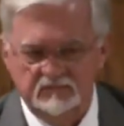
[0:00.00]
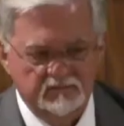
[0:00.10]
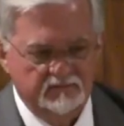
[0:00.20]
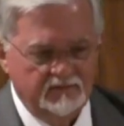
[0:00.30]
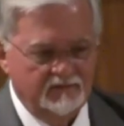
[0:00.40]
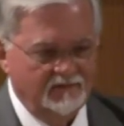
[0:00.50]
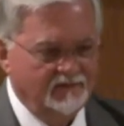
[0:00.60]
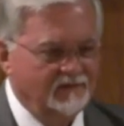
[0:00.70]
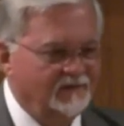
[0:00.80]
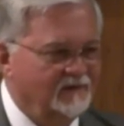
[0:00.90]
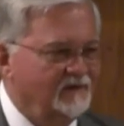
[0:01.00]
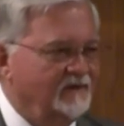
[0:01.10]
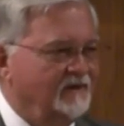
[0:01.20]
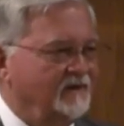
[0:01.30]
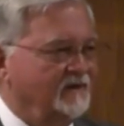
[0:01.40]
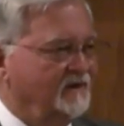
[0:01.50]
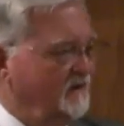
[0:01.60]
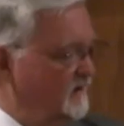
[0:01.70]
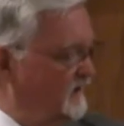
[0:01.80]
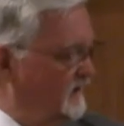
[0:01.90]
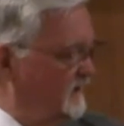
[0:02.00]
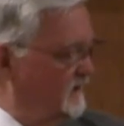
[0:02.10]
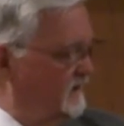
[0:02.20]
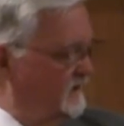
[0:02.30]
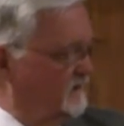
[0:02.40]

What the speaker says: (silence)